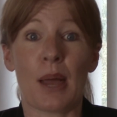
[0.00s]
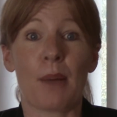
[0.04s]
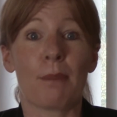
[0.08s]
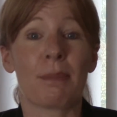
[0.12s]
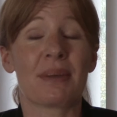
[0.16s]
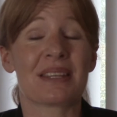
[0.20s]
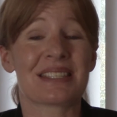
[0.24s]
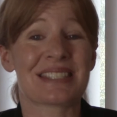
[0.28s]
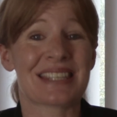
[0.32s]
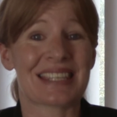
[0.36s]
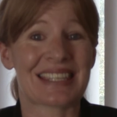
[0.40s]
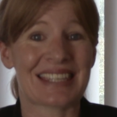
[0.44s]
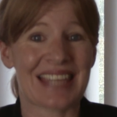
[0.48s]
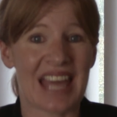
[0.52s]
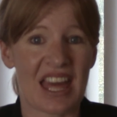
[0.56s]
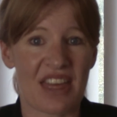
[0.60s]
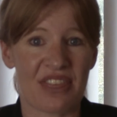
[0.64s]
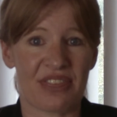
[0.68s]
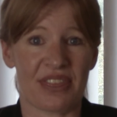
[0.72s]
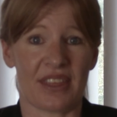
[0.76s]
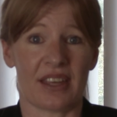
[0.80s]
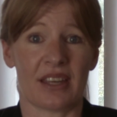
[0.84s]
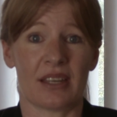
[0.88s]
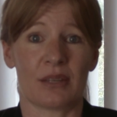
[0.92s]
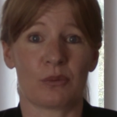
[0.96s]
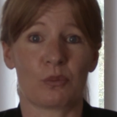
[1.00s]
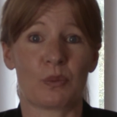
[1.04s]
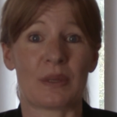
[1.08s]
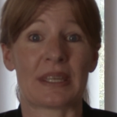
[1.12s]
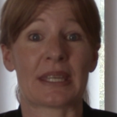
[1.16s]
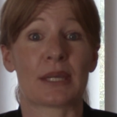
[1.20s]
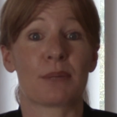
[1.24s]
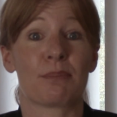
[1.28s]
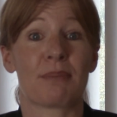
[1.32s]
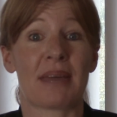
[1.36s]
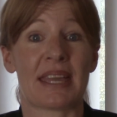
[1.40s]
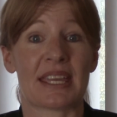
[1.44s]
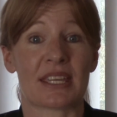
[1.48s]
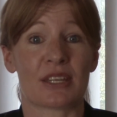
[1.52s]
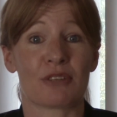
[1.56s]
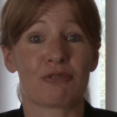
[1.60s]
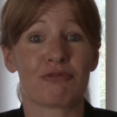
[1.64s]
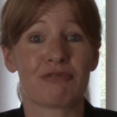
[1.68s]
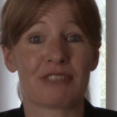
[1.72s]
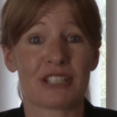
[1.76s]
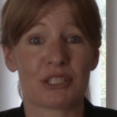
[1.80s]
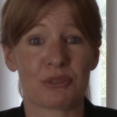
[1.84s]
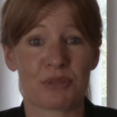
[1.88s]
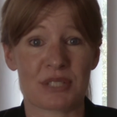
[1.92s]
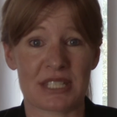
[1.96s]
But together we can make a
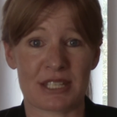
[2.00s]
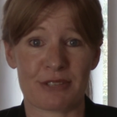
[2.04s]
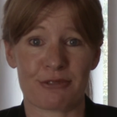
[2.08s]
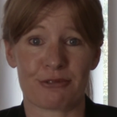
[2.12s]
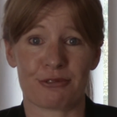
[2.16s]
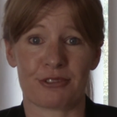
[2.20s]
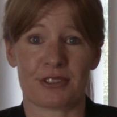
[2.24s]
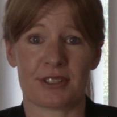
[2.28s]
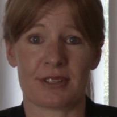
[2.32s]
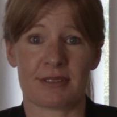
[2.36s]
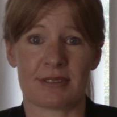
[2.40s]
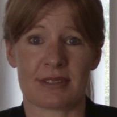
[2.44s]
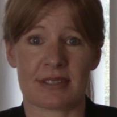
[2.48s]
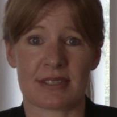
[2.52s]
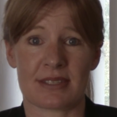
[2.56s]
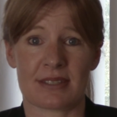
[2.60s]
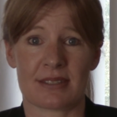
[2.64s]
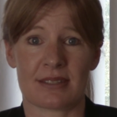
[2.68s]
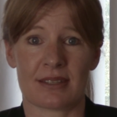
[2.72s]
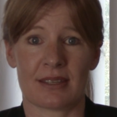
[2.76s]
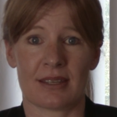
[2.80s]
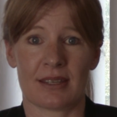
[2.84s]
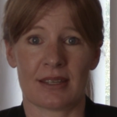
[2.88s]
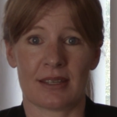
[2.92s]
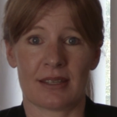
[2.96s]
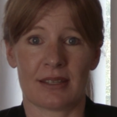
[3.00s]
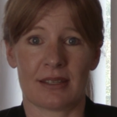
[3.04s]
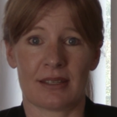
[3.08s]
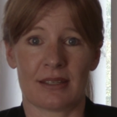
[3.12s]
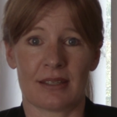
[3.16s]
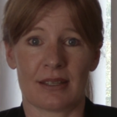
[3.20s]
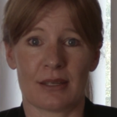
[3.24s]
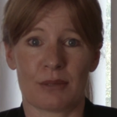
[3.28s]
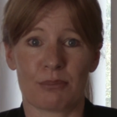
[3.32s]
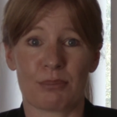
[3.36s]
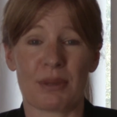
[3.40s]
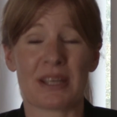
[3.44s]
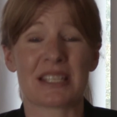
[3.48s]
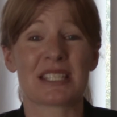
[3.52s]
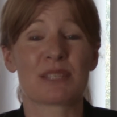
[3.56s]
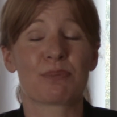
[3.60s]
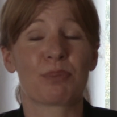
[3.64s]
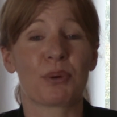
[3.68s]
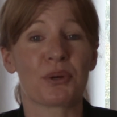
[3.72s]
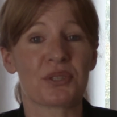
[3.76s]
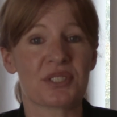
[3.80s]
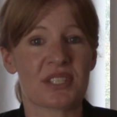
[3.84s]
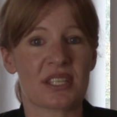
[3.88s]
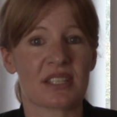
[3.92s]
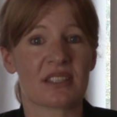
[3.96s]
real difference. By
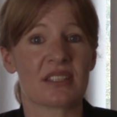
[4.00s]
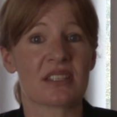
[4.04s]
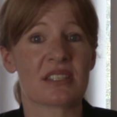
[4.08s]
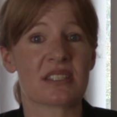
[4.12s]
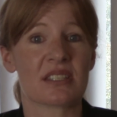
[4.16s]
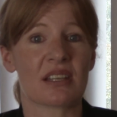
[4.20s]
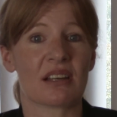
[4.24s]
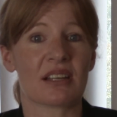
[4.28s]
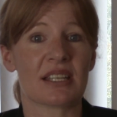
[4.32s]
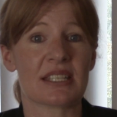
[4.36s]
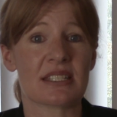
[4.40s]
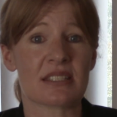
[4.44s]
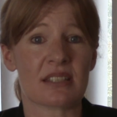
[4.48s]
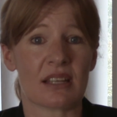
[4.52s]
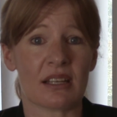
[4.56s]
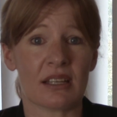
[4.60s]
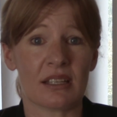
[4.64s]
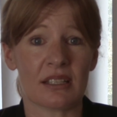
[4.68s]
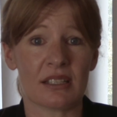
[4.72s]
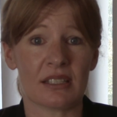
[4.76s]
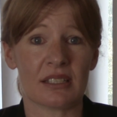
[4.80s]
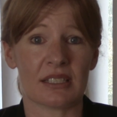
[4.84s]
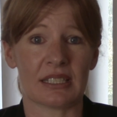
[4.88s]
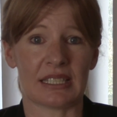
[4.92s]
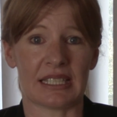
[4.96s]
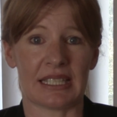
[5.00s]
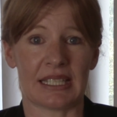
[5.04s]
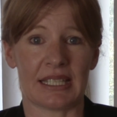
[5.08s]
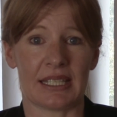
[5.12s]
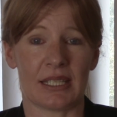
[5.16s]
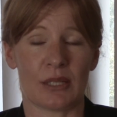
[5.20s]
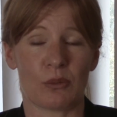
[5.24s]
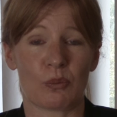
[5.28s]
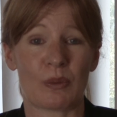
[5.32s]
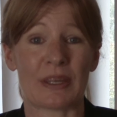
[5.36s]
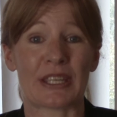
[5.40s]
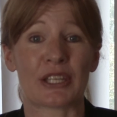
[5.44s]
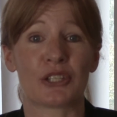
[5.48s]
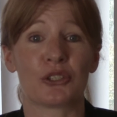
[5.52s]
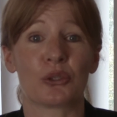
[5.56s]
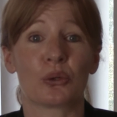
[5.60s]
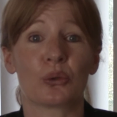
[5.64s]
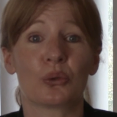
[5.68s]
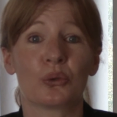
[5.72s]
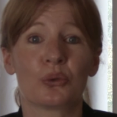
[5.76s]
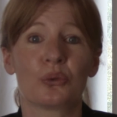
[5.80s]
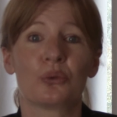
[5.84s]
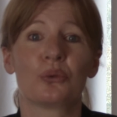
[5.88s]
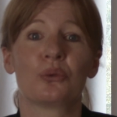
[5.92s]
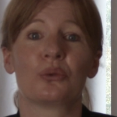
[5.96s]
spotting the signs early, we can
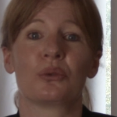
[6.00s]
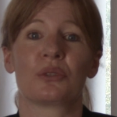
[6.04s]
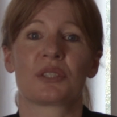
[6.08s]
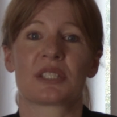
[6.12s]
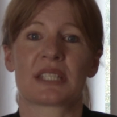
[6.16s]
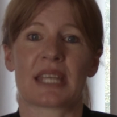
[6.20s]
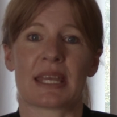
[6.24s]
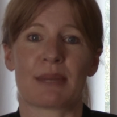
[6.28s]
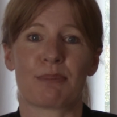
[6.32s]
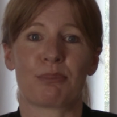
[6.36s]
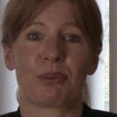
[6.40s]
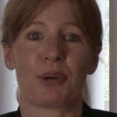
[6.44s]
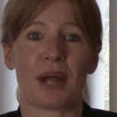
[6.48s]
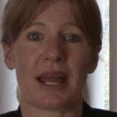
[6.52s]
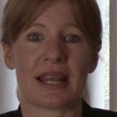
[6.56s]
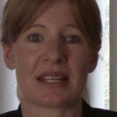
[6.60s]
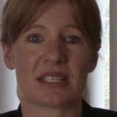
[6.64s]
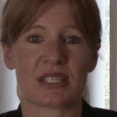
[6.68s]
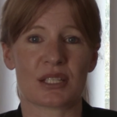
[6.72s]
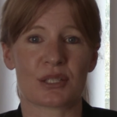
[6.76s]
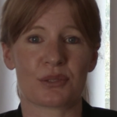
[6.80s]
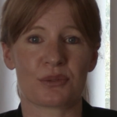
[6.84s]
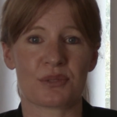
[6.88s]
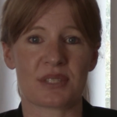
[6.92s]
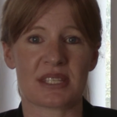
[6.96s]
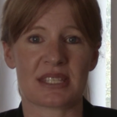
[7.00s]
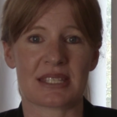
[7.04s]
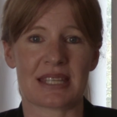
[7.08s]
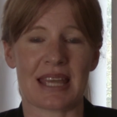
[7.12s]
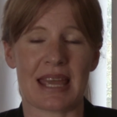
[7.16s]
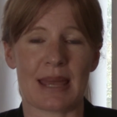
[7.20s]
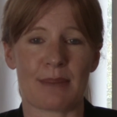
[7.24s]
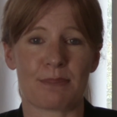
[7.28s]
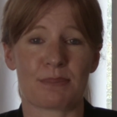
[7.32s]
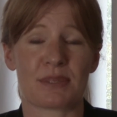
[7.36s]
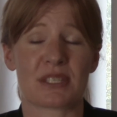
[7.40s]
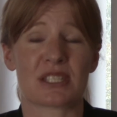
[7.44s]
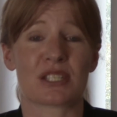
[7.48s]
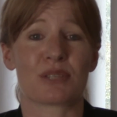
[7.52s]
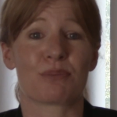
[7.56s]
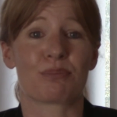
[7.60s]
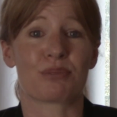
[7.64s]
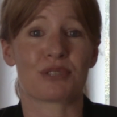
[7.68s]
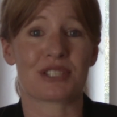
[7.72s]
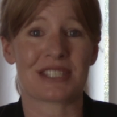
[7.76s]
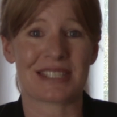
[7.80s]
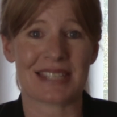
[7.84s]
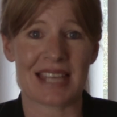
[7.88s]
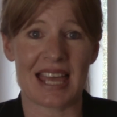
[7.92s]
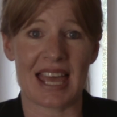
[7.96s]
all take practical steps to
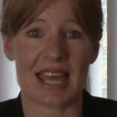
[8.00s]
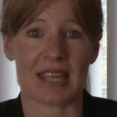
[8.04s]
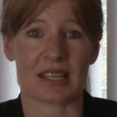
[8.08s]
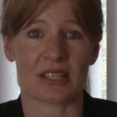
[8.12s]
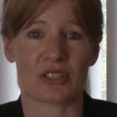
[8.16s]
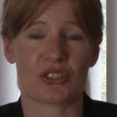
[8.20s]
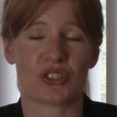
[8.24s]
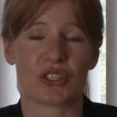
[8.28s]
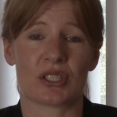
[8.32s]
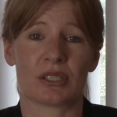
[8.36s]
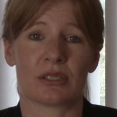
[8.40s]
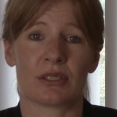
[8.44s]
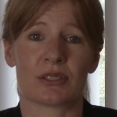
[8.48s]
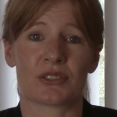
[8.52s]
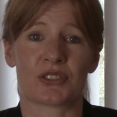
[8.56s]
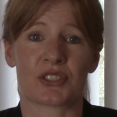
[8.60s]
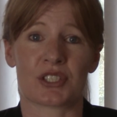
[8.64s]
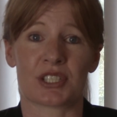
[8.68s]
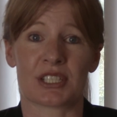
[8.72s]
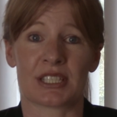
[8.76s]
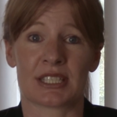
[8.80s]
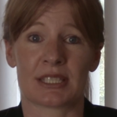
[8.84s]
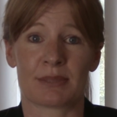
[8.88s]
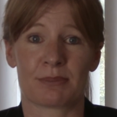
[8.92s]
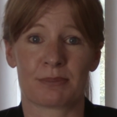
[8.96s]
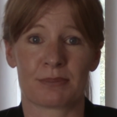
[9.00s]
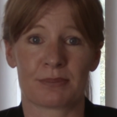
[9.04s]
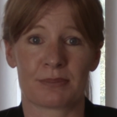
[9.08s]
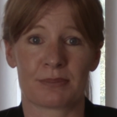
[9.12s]
protect children.